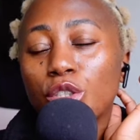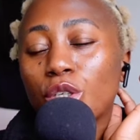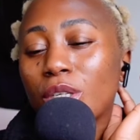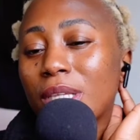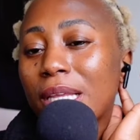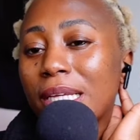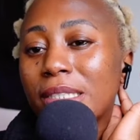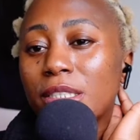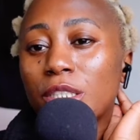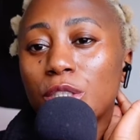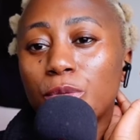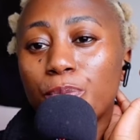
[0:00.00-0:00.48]

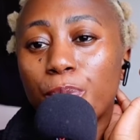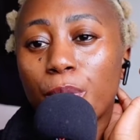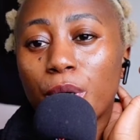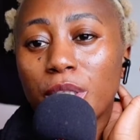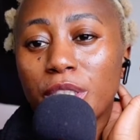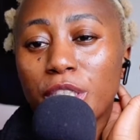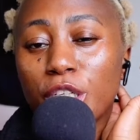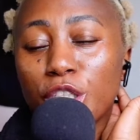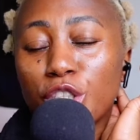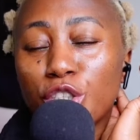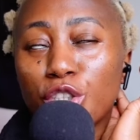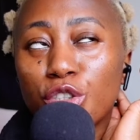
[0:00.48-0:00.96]
don't let it
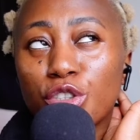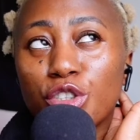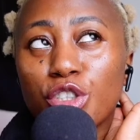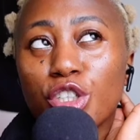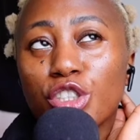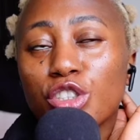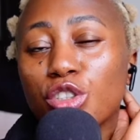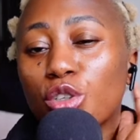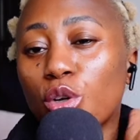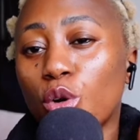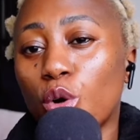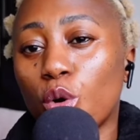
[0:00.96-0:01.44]
bother you,
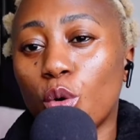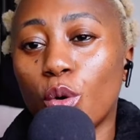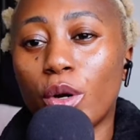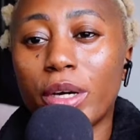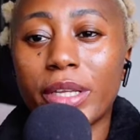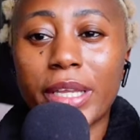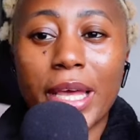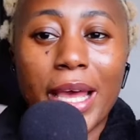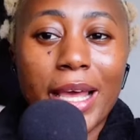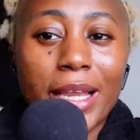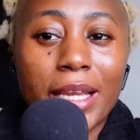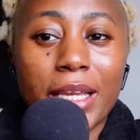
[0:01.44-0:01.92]
just
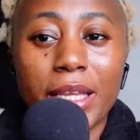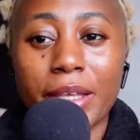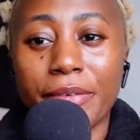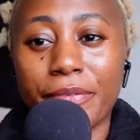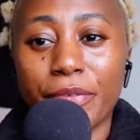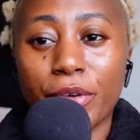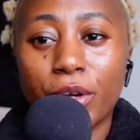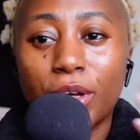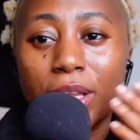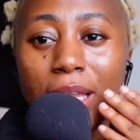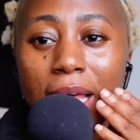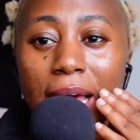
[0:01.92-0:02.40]
go on and
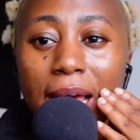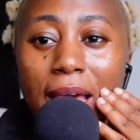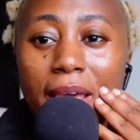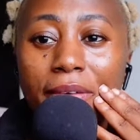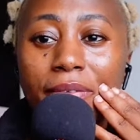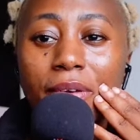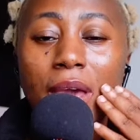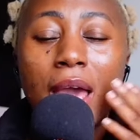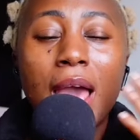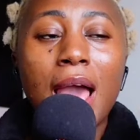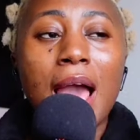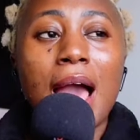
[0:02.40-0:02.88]
live your
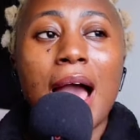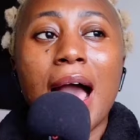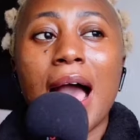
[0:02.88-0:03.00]
life.